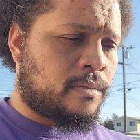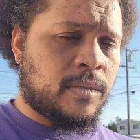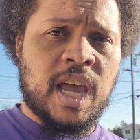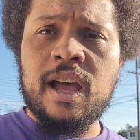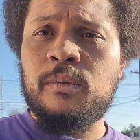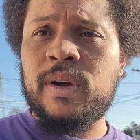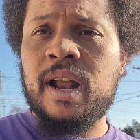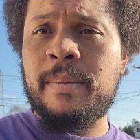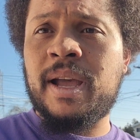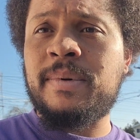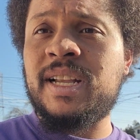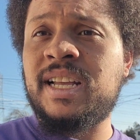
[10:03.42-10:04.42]
yeah, when
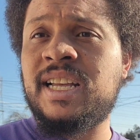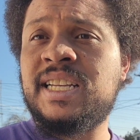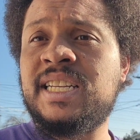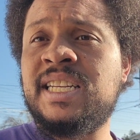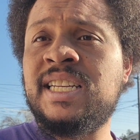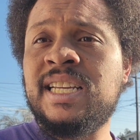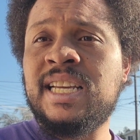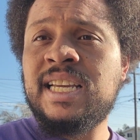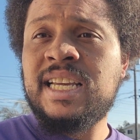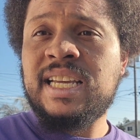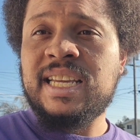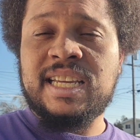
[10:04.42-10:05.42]
I'm able to
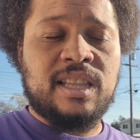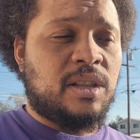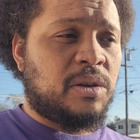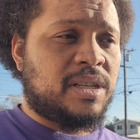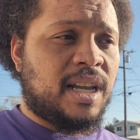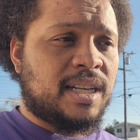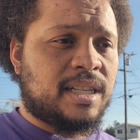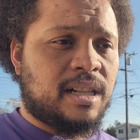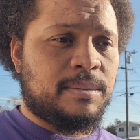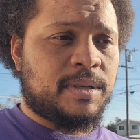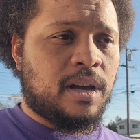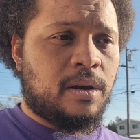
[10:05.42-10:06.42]
get those next
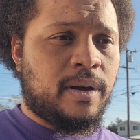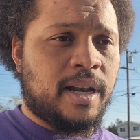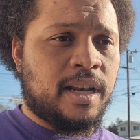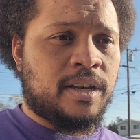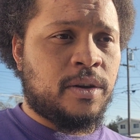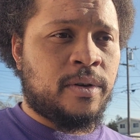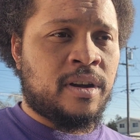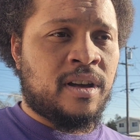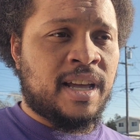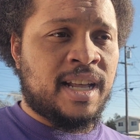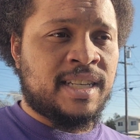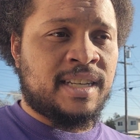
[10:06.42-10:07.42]
clips going and doing
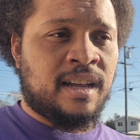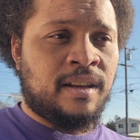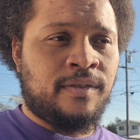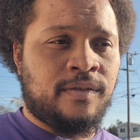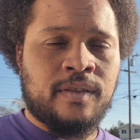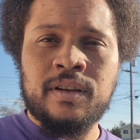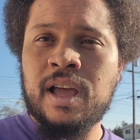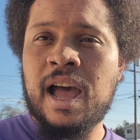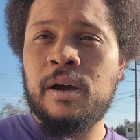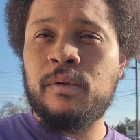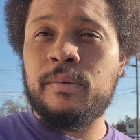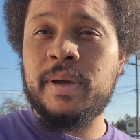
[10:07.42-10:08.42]
all that stuff,
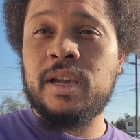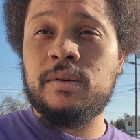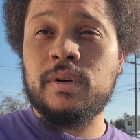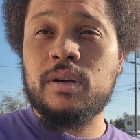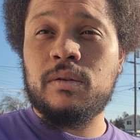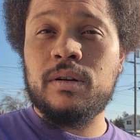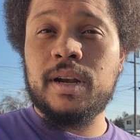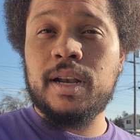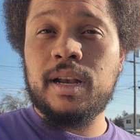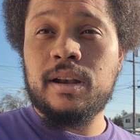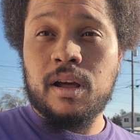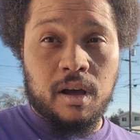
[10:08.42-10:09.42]
I will be
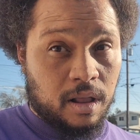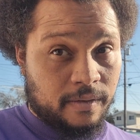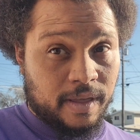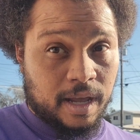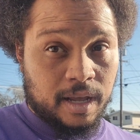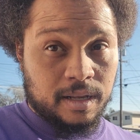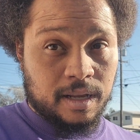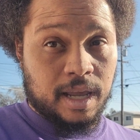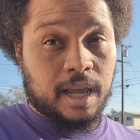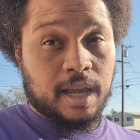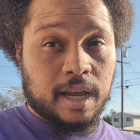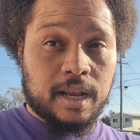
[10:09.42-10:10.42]
recording all of that
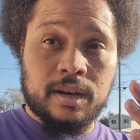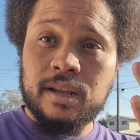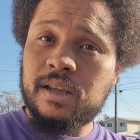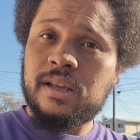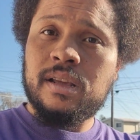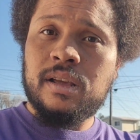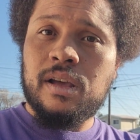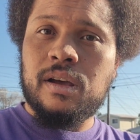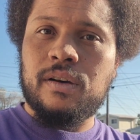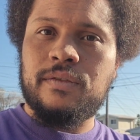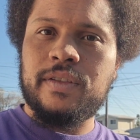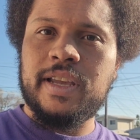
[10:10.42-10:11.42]
and
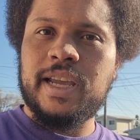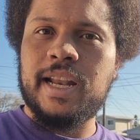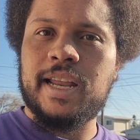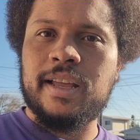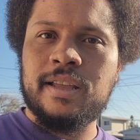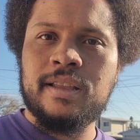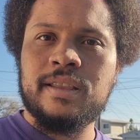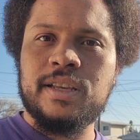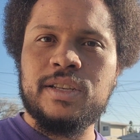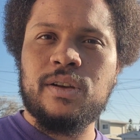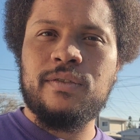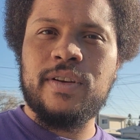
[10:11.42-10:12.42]
hopefully getting
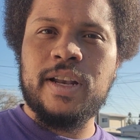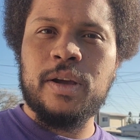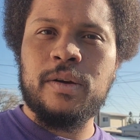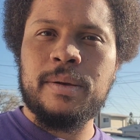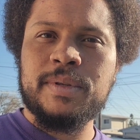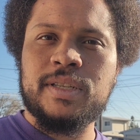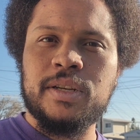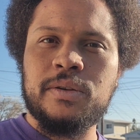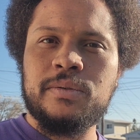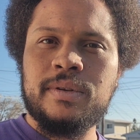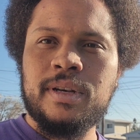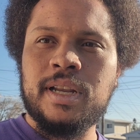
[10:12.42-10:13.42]
this whole video up
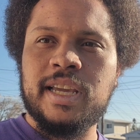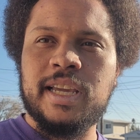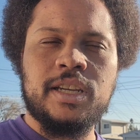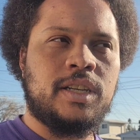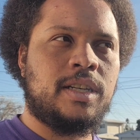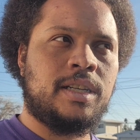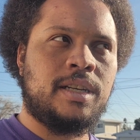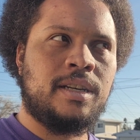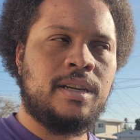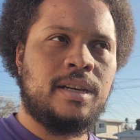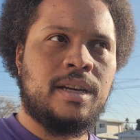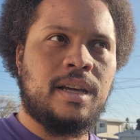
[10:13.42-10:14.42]
soon-ish.
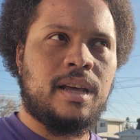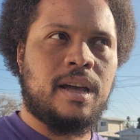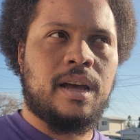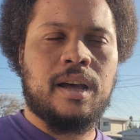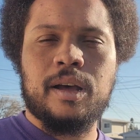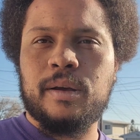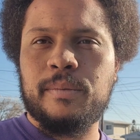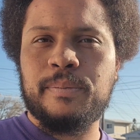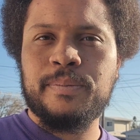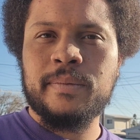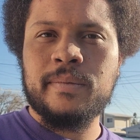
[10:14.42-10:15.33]
Um,